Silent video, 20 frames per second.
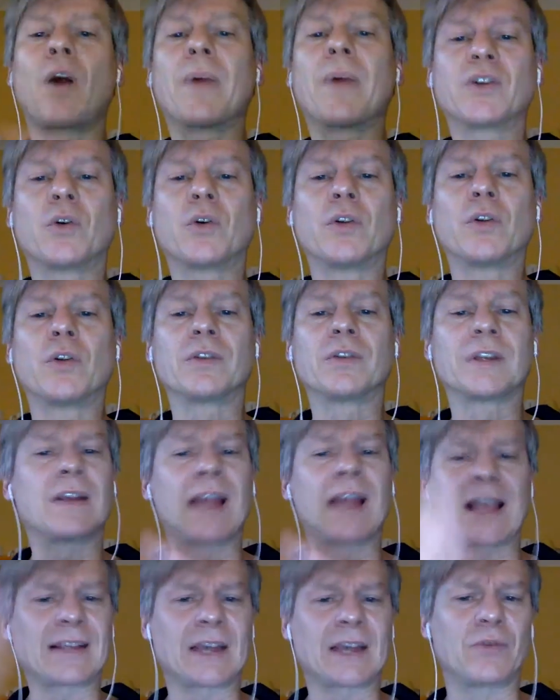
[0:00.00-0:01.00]
told,
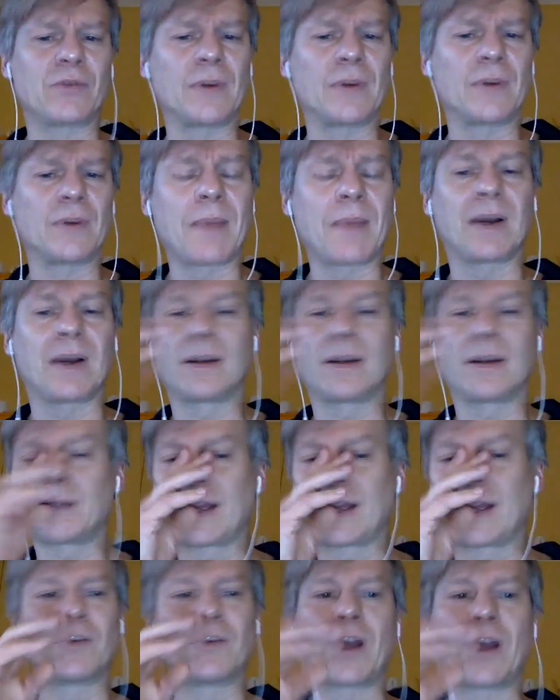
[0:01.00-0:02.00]
as I remember.
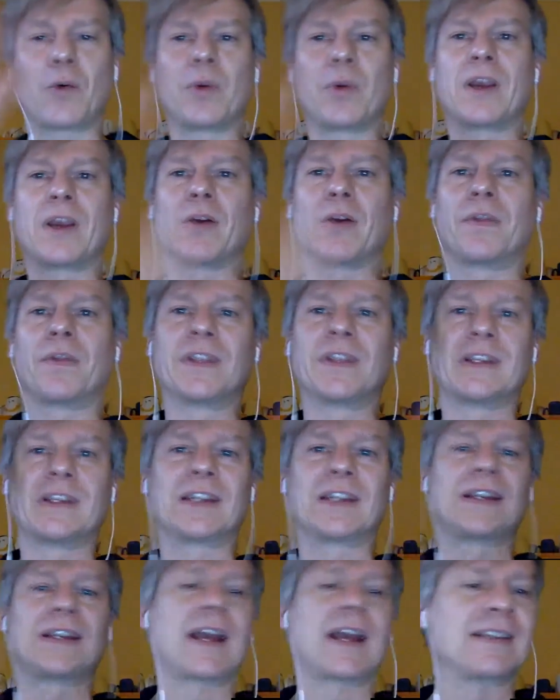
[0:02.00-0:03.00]
Now we go in the
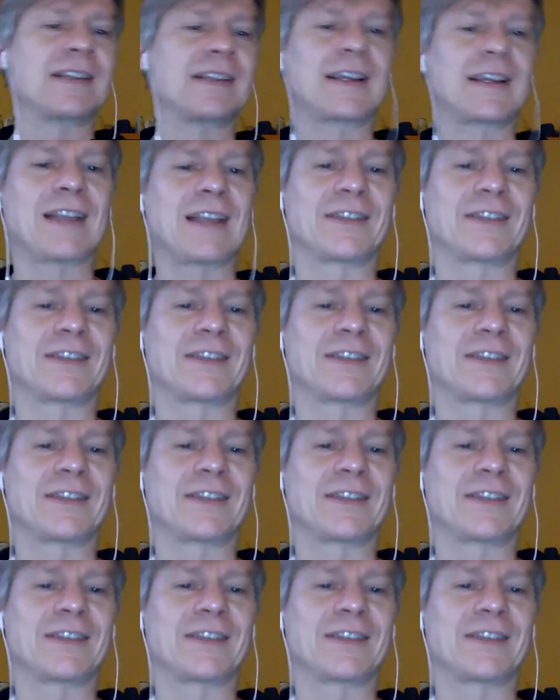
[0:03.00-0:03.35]
details again.